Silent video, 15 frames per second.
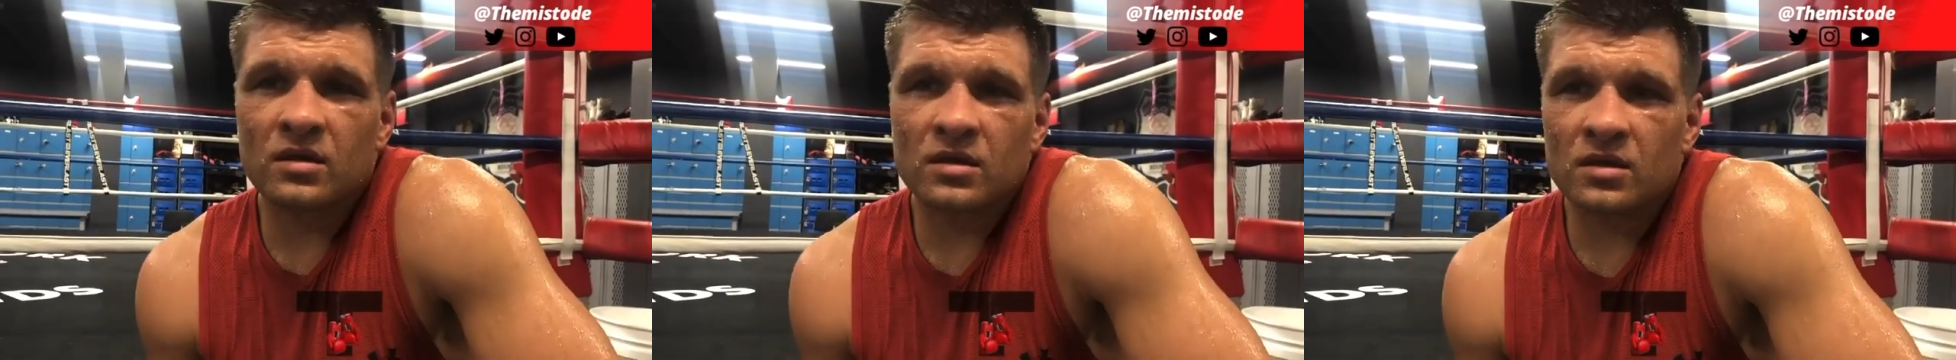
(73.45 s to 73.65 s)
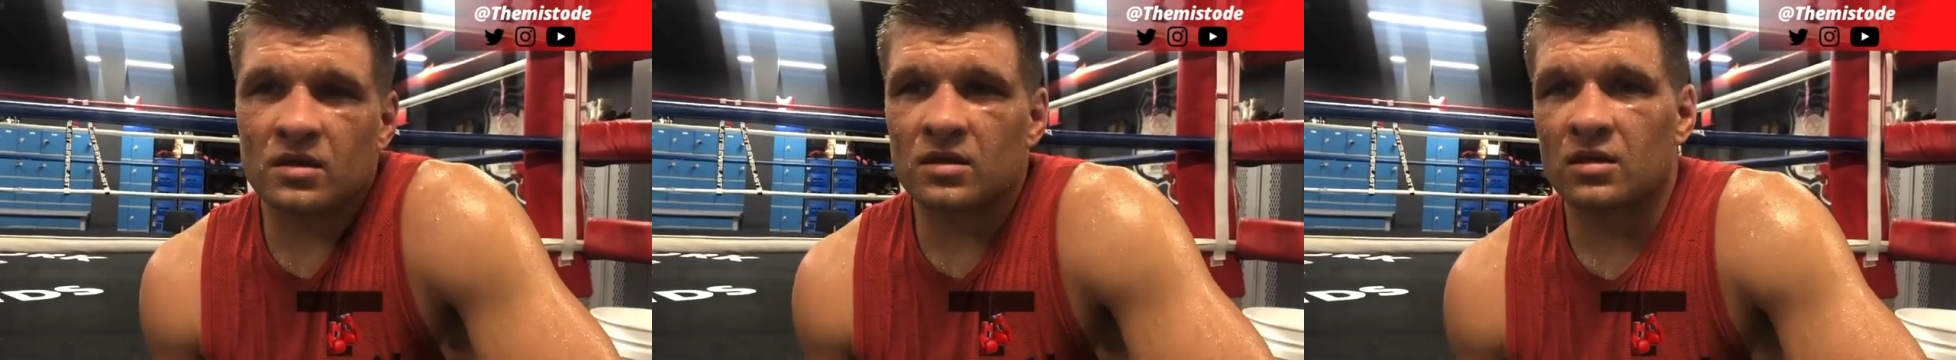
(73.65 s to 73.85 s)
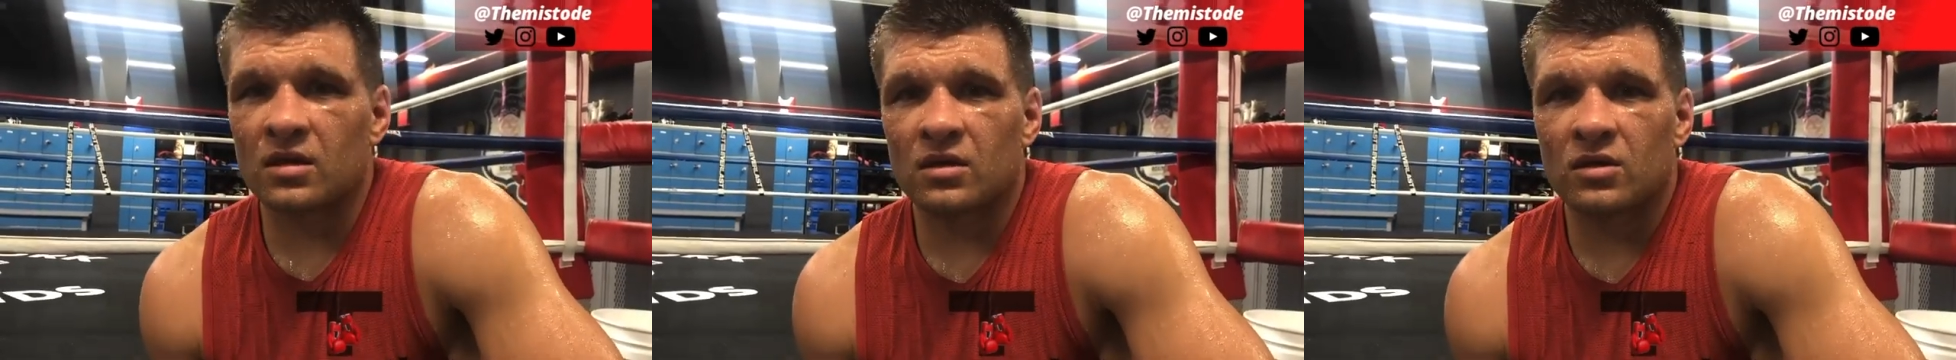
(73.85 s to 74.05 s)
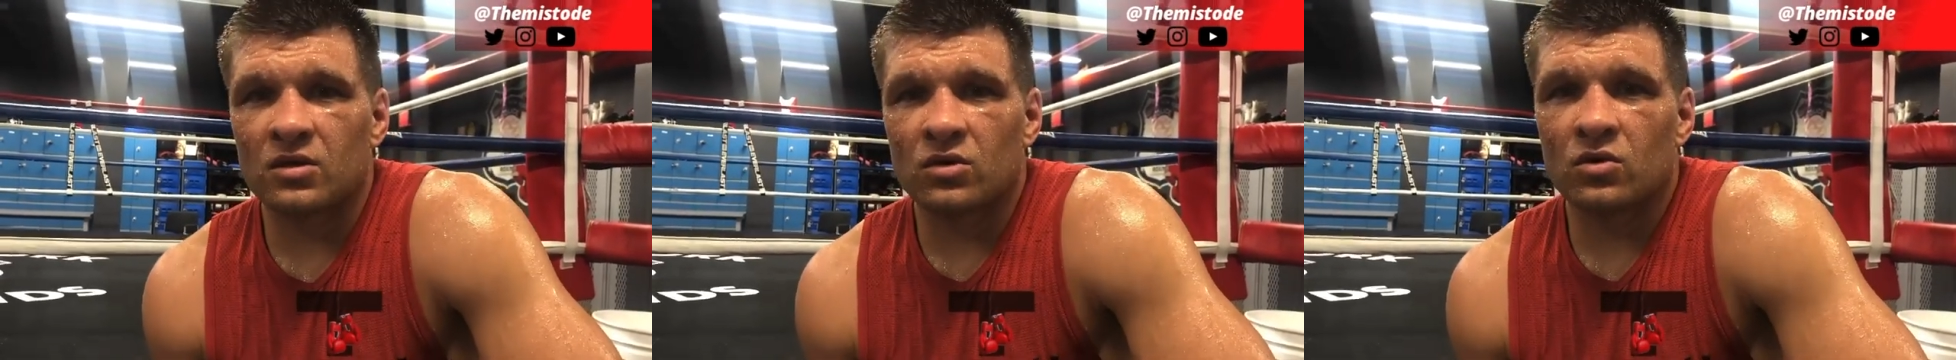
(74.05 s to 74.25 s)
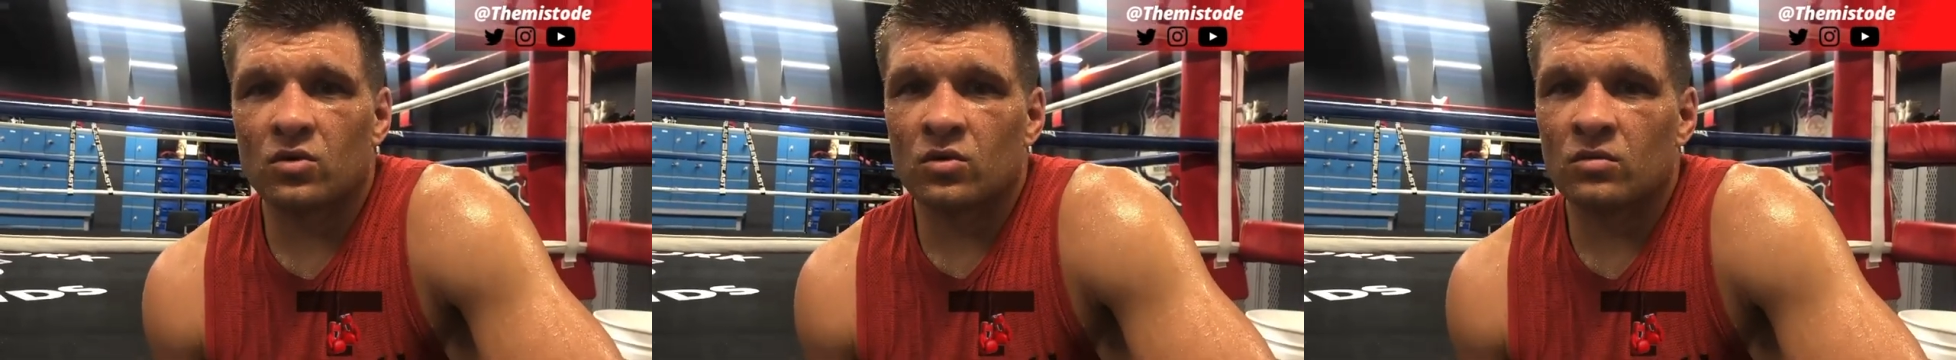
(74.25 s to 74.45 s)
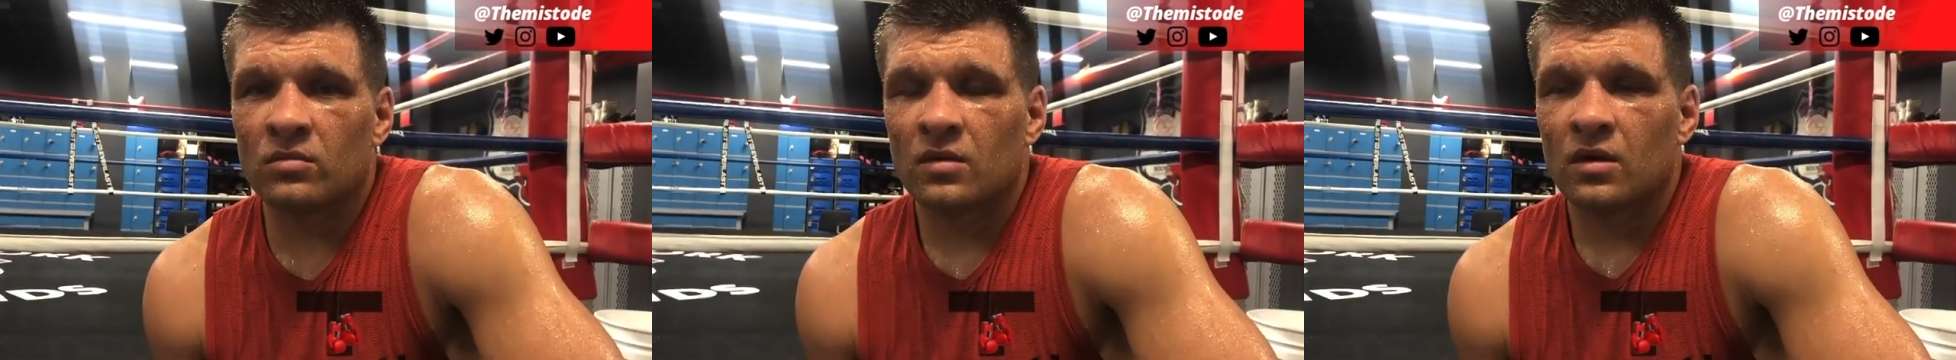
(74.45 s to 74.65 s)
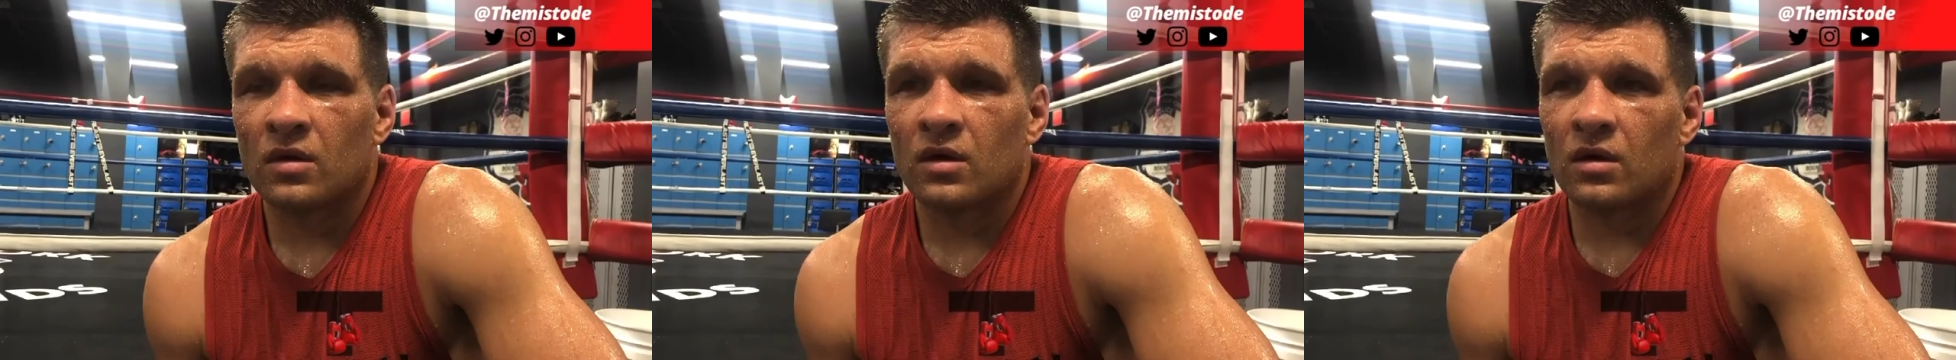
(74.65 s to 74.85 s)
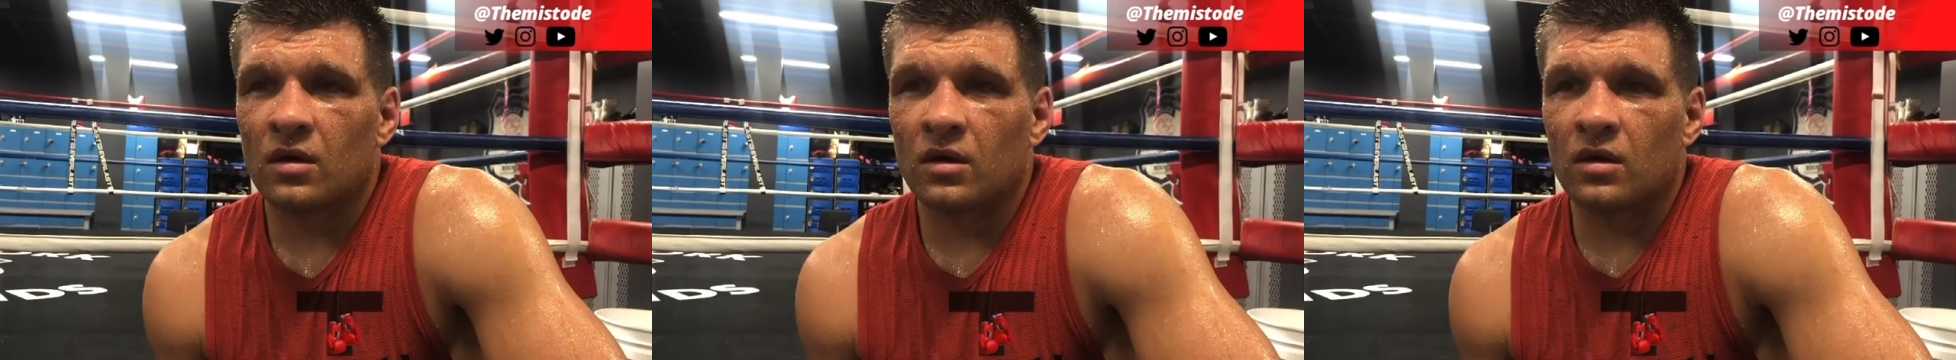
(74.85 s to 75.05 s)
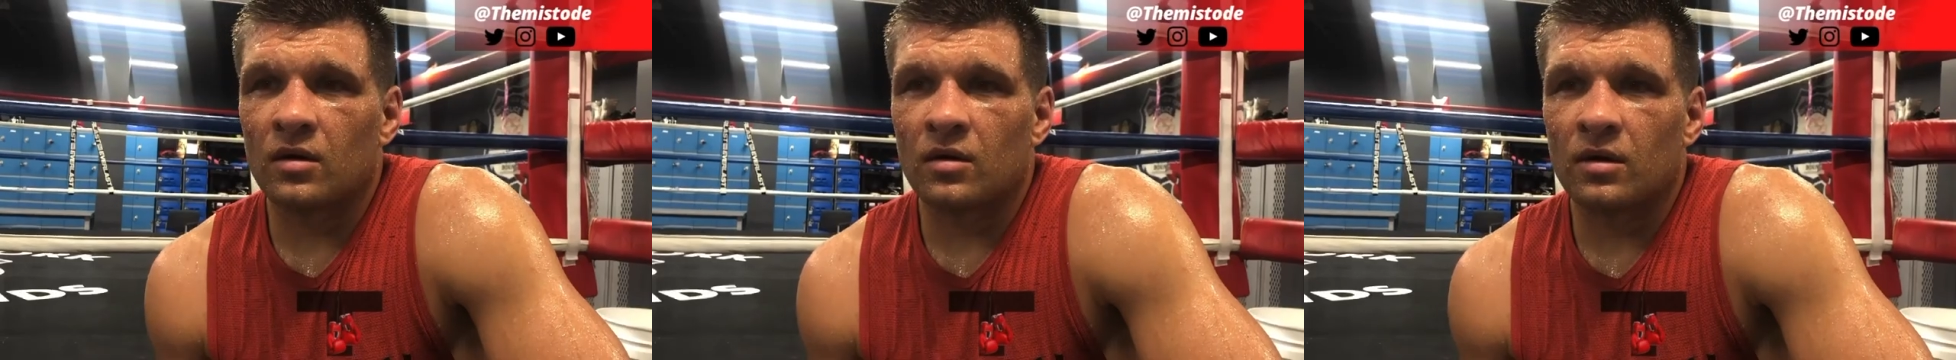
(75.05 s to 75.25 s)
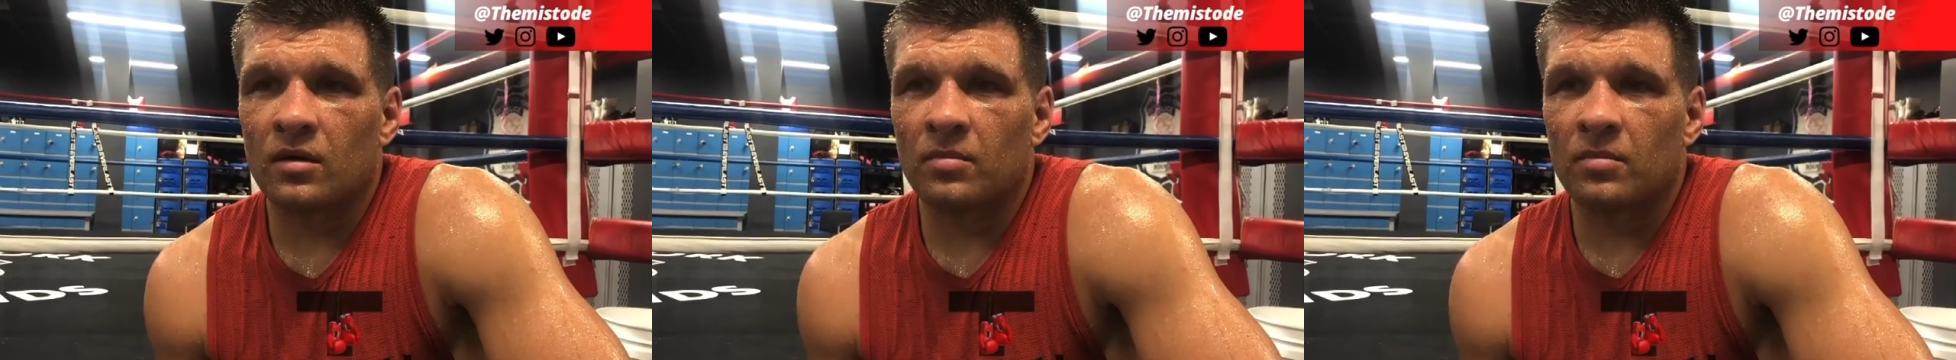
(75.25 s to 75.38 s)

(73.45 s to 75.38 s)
is uh, you uh,